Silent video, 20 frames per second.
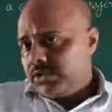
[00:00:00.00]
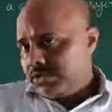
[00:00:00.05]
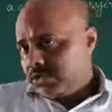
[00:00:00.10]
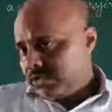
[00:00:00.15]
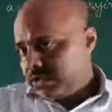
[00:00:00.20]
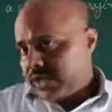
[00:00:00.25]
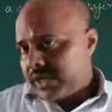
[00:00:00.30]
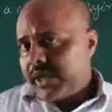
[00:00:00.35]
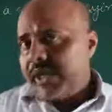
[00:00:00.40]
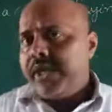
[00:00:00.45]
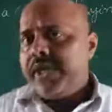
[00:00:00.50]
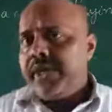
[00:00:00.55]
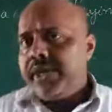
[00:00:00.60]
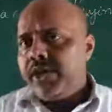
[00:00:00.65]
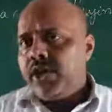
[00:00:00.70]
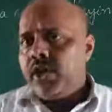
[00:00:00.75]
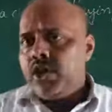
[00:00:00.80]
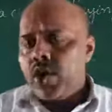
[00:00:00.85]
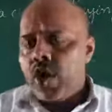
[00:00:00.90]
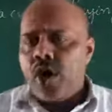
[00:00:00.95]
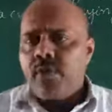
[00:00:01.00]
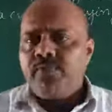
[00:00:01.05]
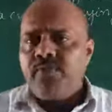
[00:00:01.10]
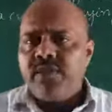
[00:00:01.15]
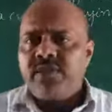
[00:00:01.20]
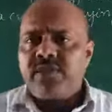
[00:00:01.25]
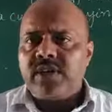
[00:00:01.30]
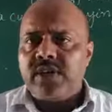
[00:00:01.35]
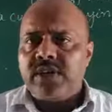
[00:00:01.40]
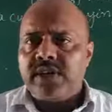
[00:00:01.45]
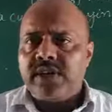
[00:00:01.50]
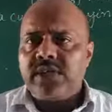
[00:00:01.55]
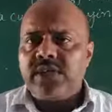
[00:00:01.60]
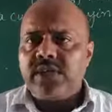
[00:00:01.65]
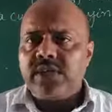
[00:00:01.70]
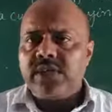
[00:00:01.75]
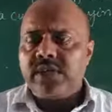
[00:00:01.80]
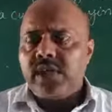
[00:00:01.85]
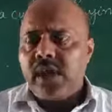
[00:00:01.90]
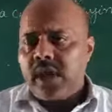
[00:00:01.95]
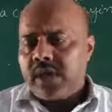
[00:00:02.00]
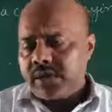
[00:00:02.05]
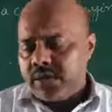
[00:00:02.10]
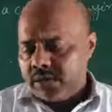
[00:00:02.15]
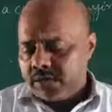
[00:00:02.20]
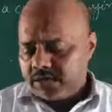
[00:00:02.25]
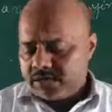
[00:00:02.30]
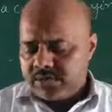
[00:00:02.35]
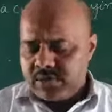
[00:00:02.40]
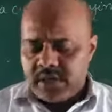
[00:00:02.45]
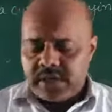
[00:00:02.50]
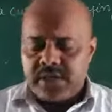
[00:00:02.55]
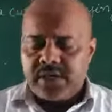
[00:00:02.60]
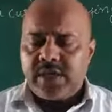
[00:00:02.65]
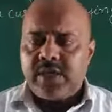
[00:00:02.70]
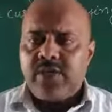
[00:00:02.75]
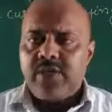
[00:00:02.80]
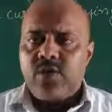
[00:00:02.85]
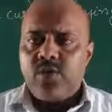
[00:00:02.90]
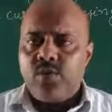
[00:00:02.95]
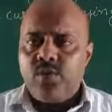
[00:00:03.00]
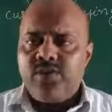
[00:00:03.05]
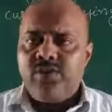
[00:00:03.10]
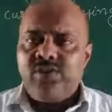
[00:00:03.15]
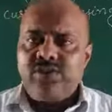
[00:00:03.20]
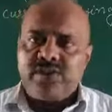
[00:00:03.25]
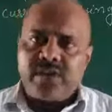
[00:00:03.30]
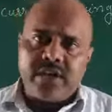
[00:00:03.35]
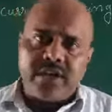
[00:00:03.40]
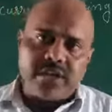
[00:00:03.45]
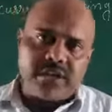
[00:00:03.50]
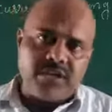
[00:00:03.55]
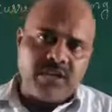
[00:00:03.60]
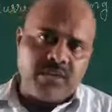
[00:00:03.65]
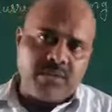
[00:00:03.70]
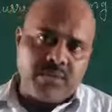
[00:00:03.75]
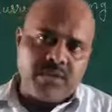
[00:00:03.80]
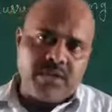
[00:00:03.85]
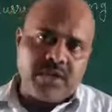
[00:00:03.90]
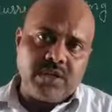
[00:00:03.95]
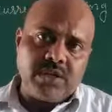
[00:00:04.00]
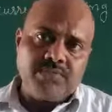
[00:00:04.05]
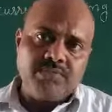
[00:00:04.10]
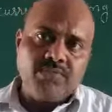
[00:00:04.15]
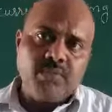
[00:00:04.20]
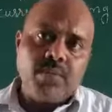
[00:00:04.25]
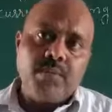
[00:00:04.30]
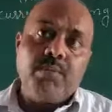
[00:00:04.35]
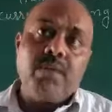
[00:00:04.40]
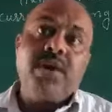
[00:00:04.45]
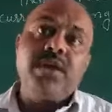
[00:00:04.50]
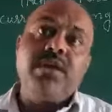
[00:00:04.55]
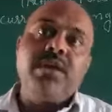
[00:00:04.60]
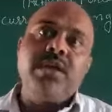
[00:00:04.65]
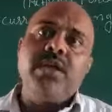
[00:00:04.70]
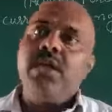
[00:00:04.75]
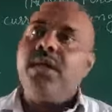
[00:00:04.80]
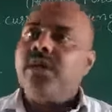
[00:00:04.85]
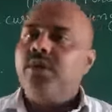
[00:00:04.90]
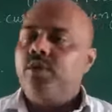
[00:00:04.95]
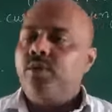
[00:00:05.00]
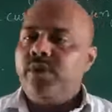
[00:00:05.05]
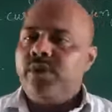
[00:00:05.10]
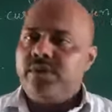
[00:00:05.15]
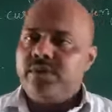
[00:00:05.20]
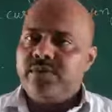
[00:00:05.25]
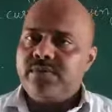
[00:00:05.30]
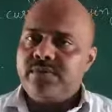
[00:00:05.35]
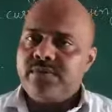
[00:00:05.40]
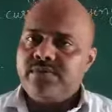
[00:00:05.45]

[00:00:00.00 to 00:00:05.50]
second end of this conductor or the circuit which is connected with the mercury liquid,